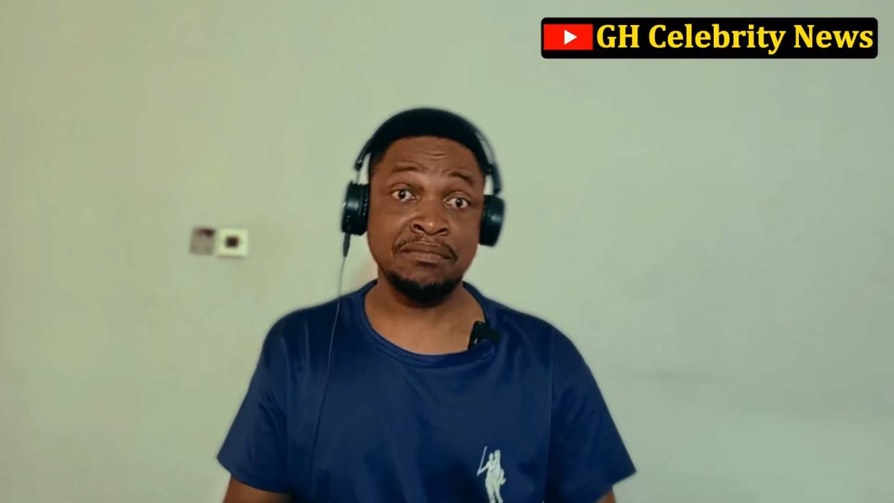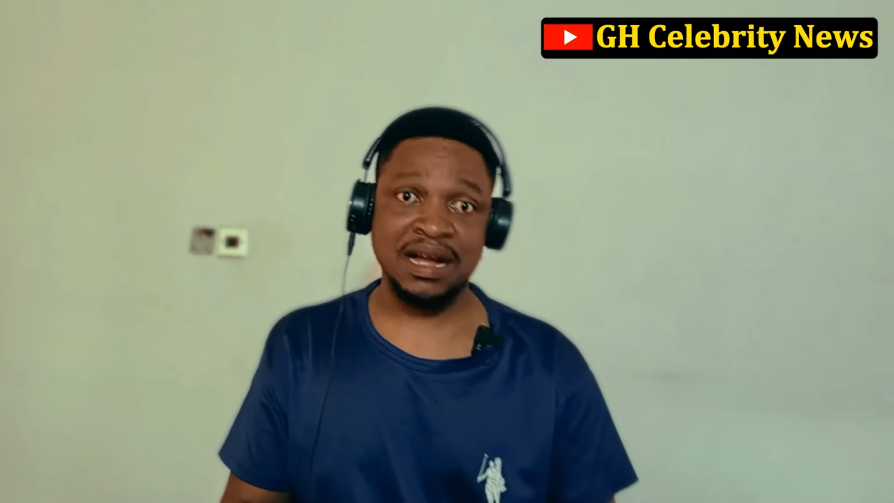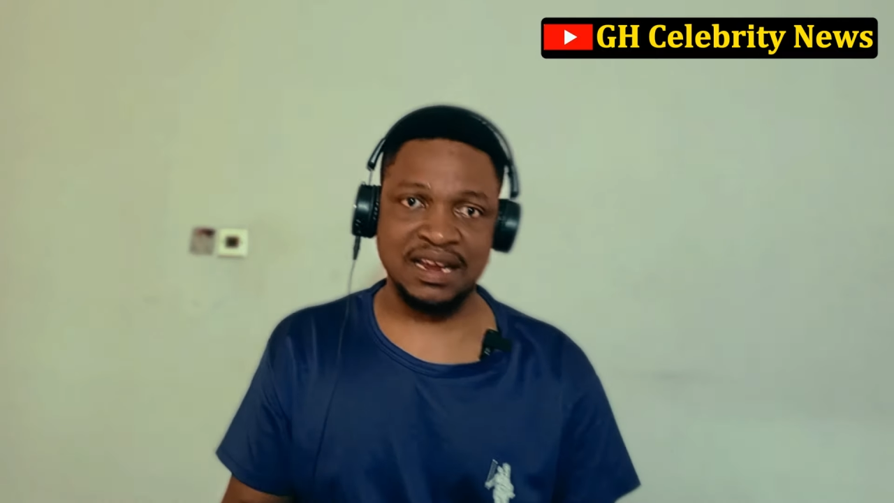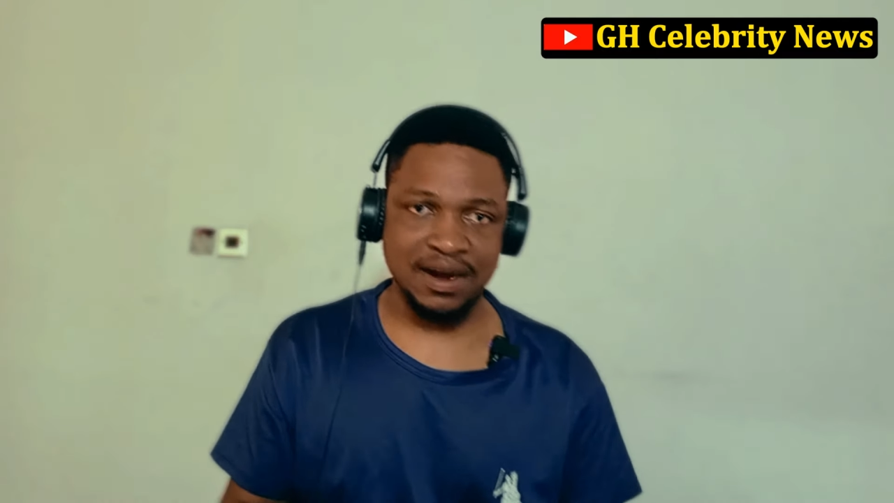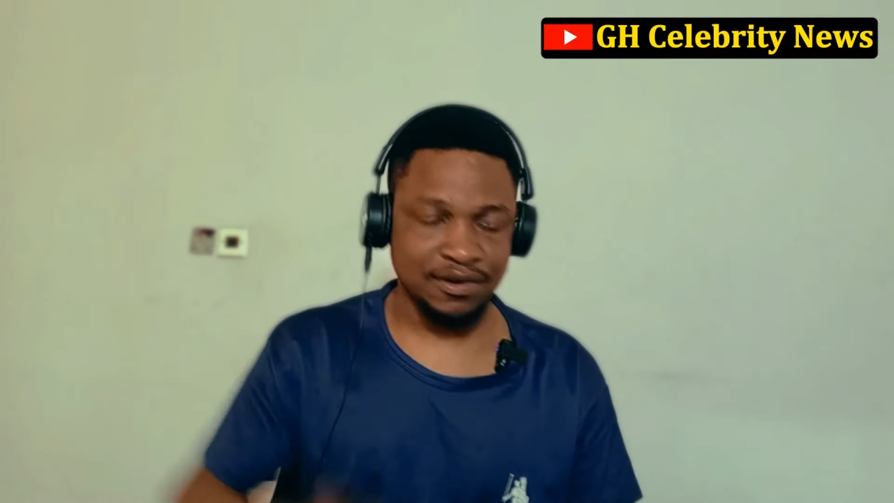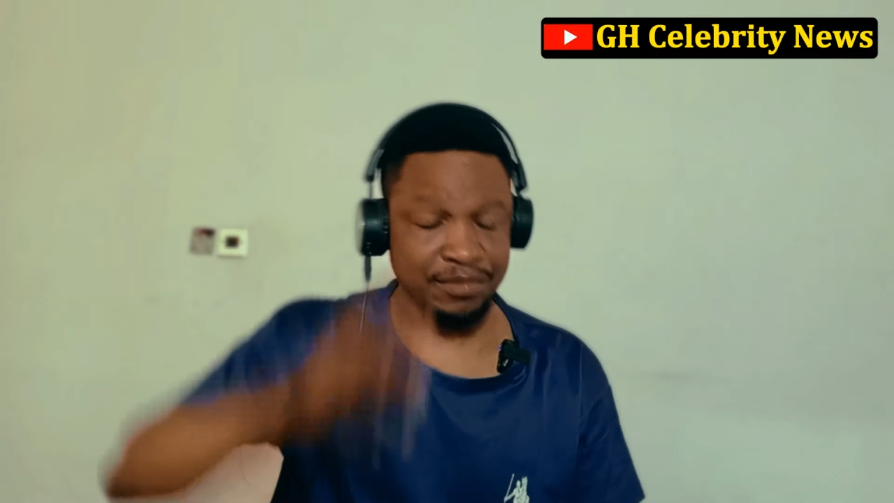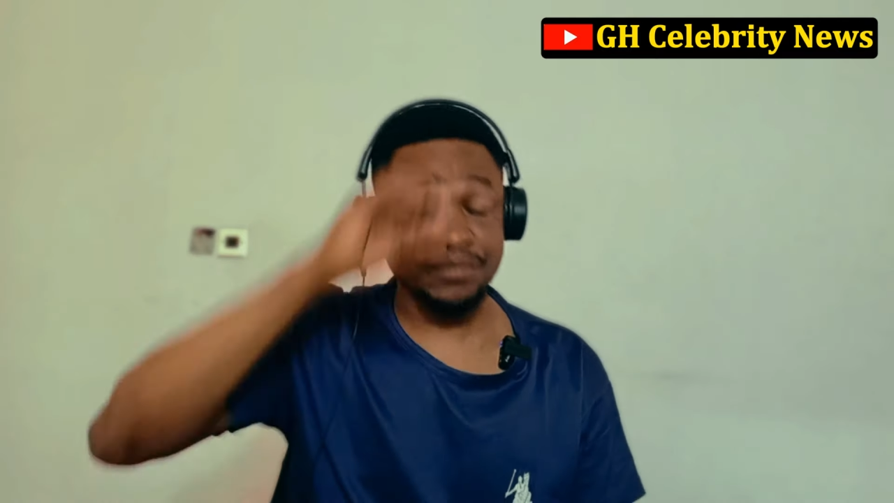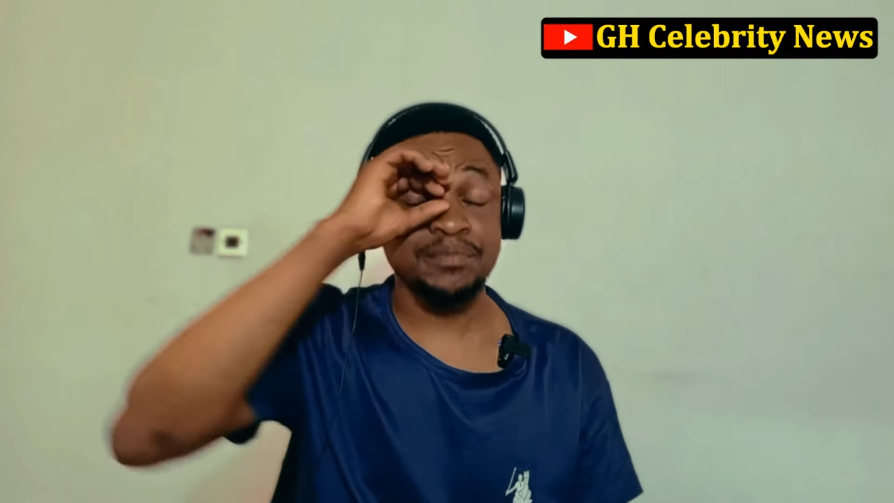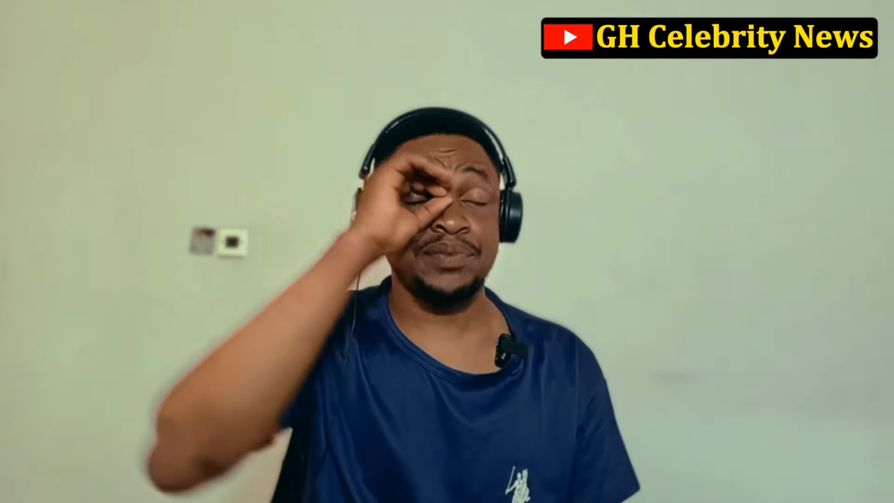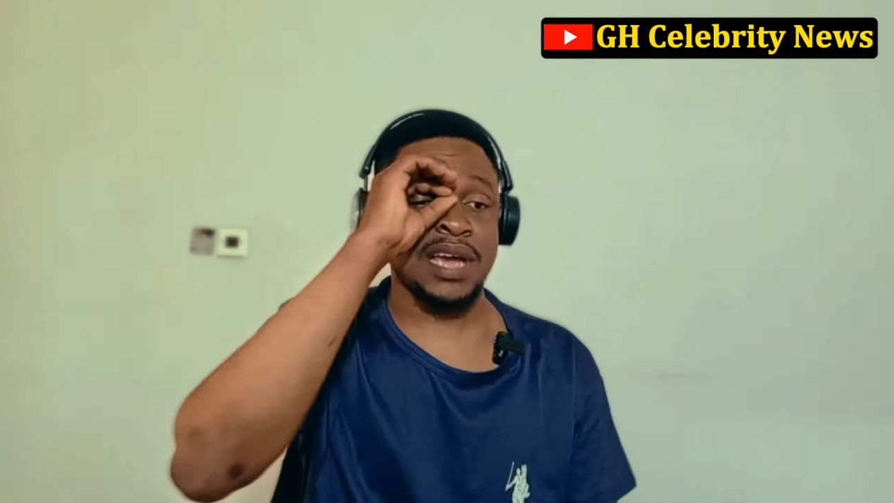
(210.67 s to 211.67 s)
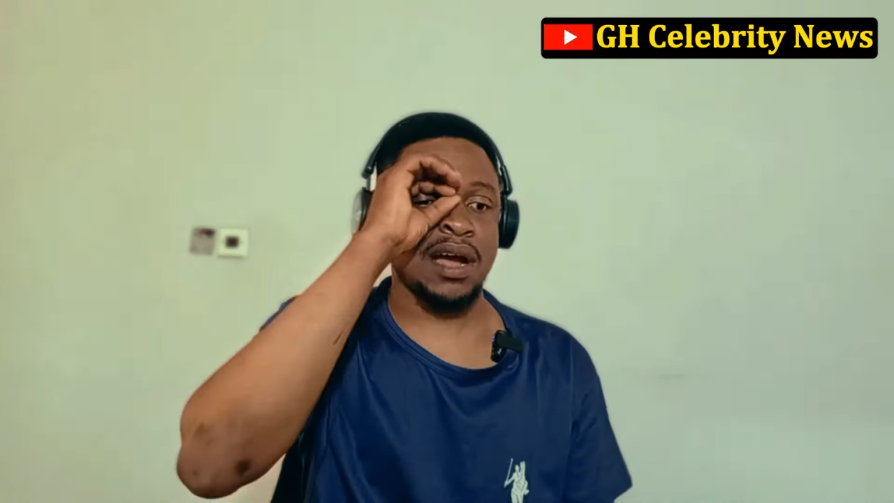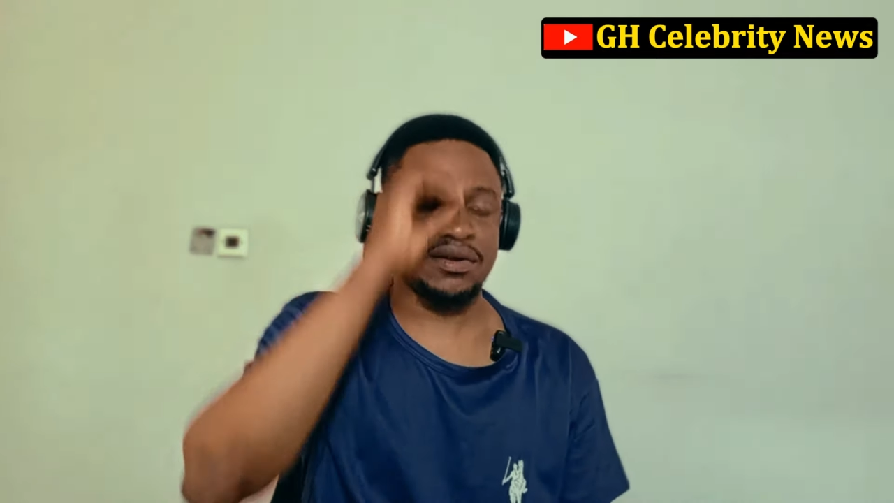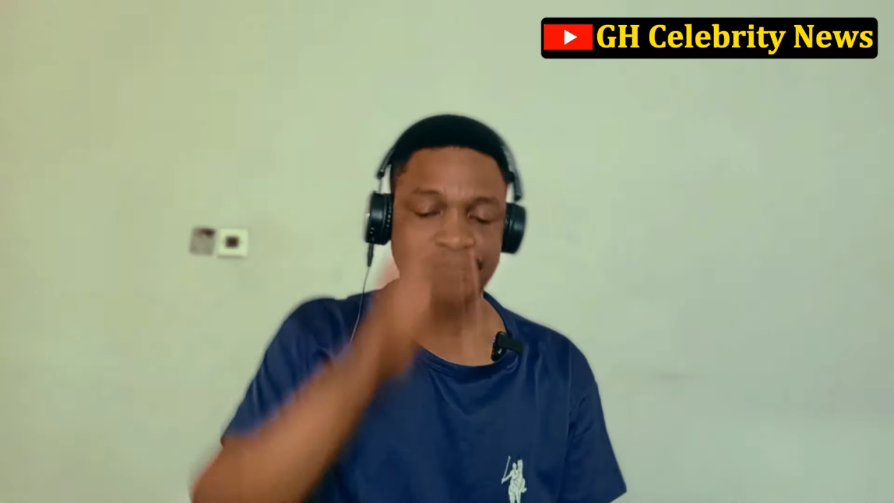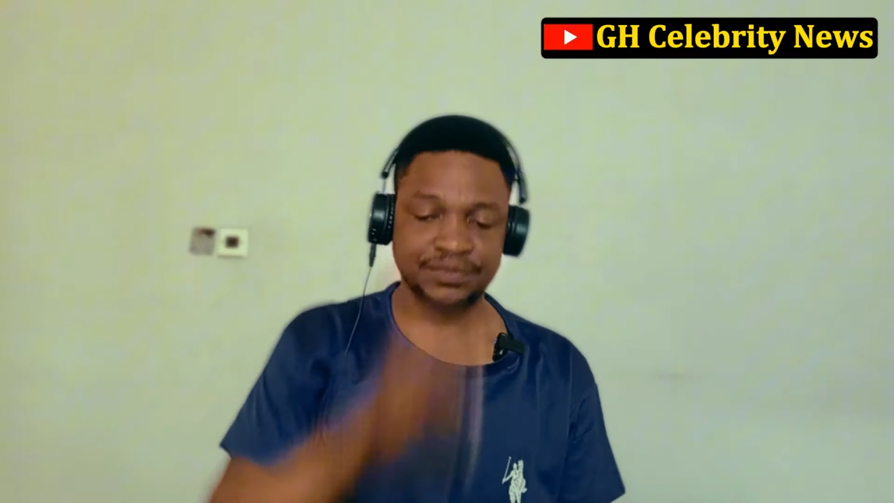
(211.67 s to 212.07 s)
Macrow, pia.